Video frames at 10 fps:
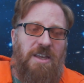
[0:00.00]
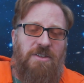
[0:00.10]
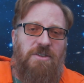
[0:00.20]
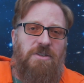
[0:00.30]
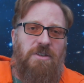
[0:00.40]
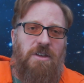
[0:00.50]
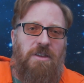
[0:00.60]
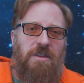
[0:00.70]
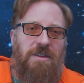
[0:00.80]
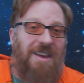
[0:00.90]
is
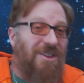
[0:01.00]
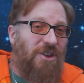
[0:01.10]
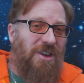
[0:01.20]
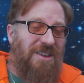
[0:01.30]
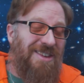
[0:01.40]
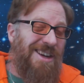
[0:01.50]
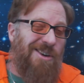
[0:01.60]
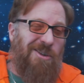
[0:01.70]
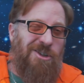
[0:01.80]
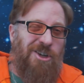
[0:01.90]
a
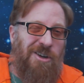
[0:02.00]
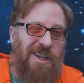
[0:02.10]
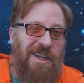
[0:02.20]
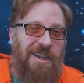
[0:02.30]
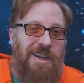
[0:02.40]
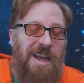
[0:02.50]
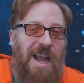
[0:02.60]
hero's journey.